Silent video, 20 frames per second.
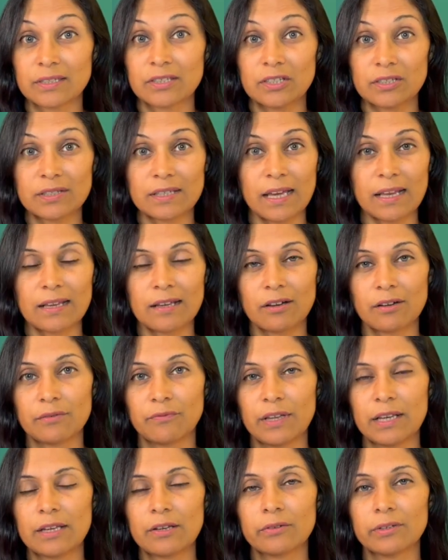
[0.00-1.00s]
just getting on
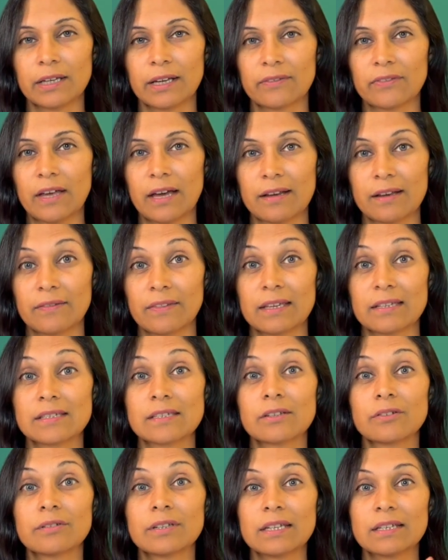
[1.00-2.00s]
video like that and they
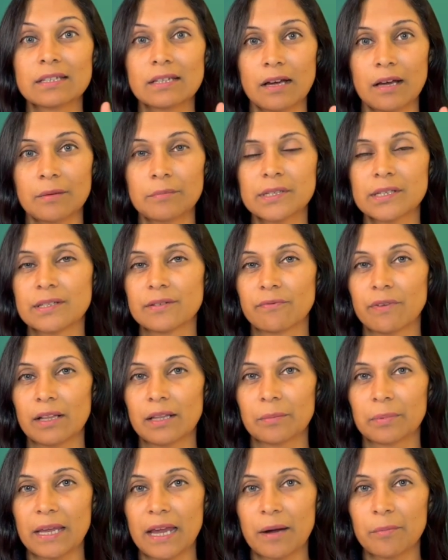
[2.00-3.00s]
still need time to
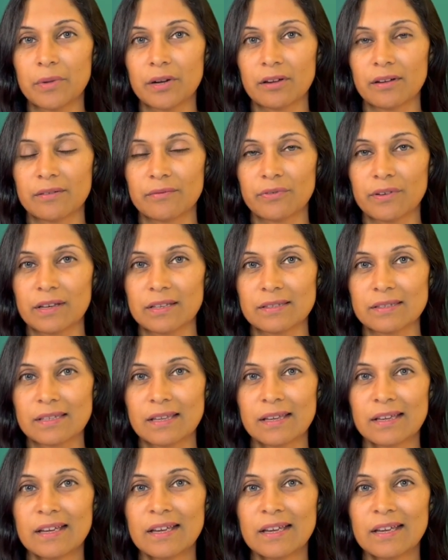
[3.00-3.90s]
develop camera confidence.